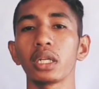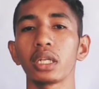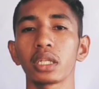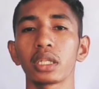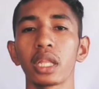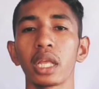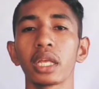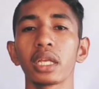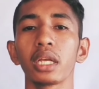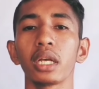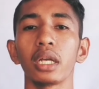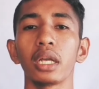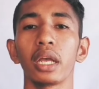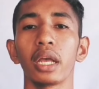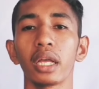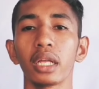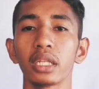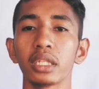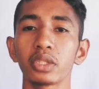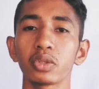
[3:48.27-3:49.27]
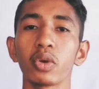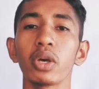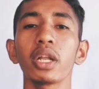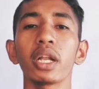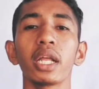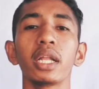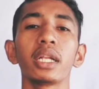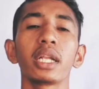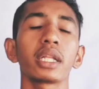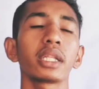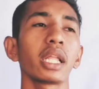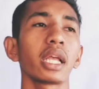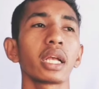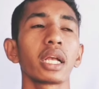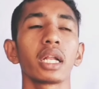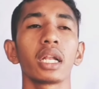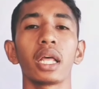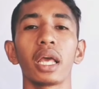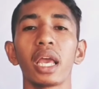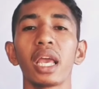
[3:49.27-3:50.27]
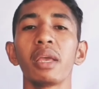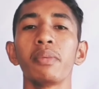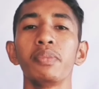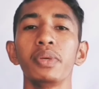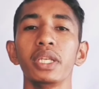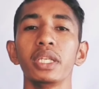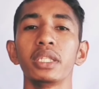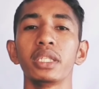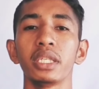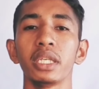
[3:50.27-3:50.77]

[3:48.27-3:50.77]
and rectangle A, B,